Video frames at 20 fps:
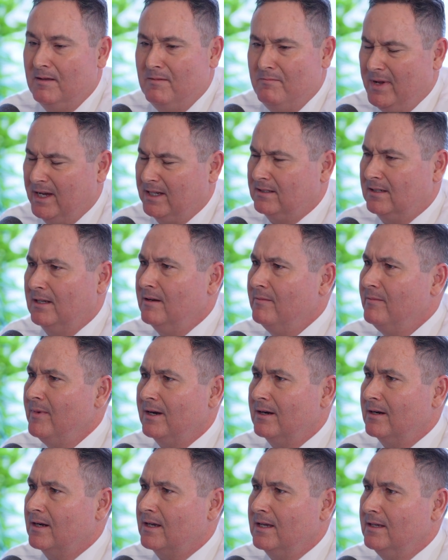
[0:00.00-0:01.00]
Mexican
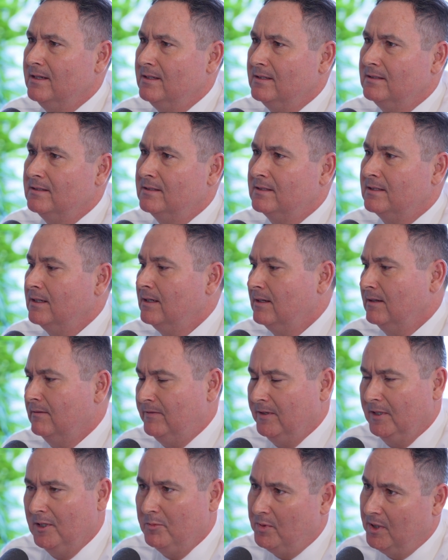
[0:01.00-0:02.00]
Americans,
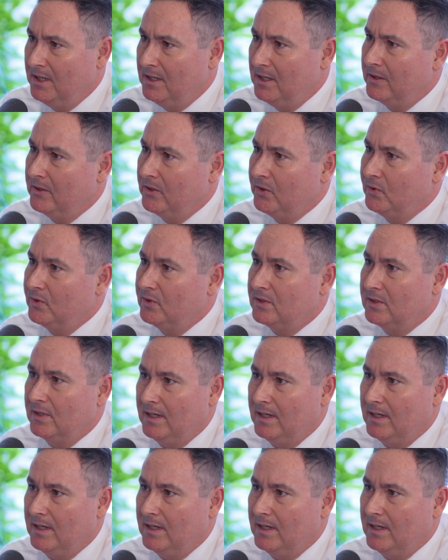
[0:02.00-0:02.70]
Filipinos.